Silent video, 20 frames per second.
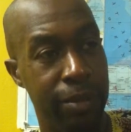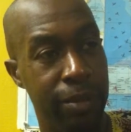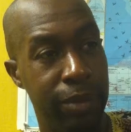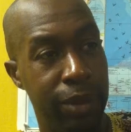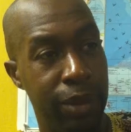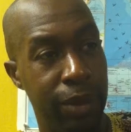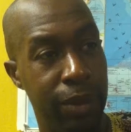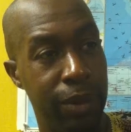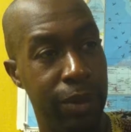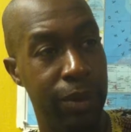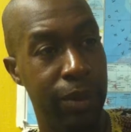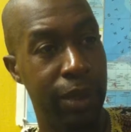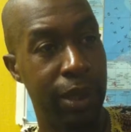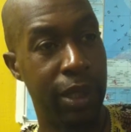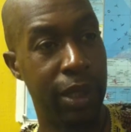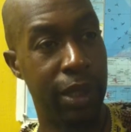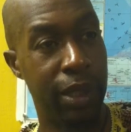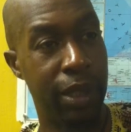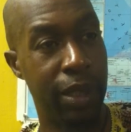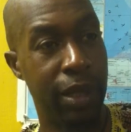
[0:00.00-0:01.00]
So
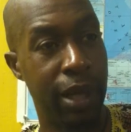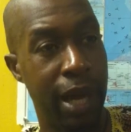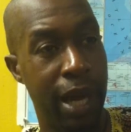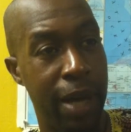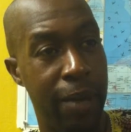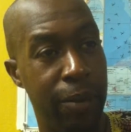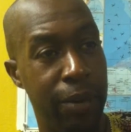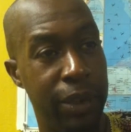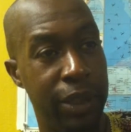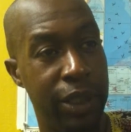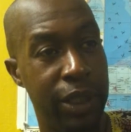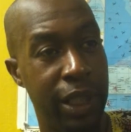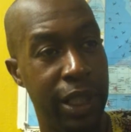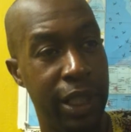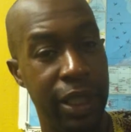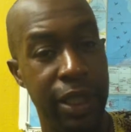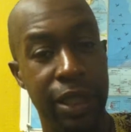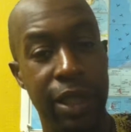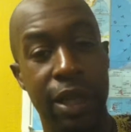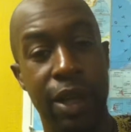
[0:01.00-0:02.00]
I
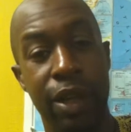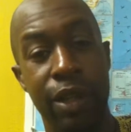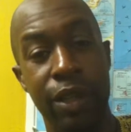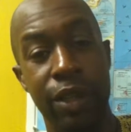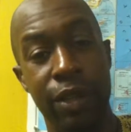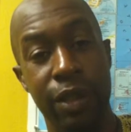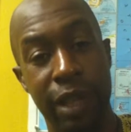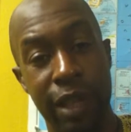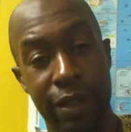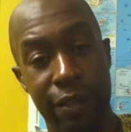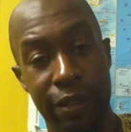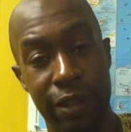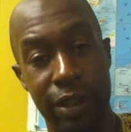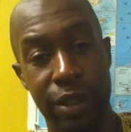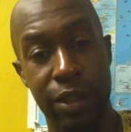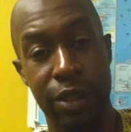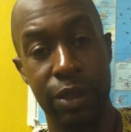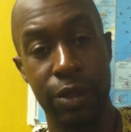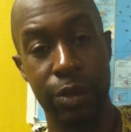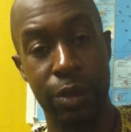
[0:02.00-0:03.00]
appreciate all your
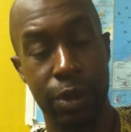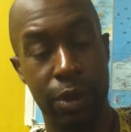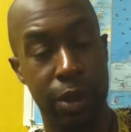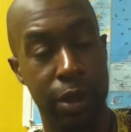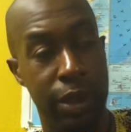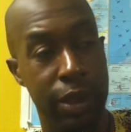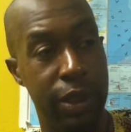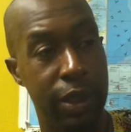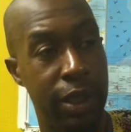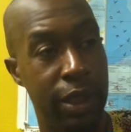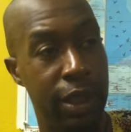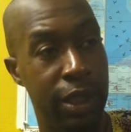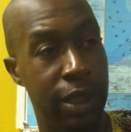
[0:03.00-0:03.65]
efforts towards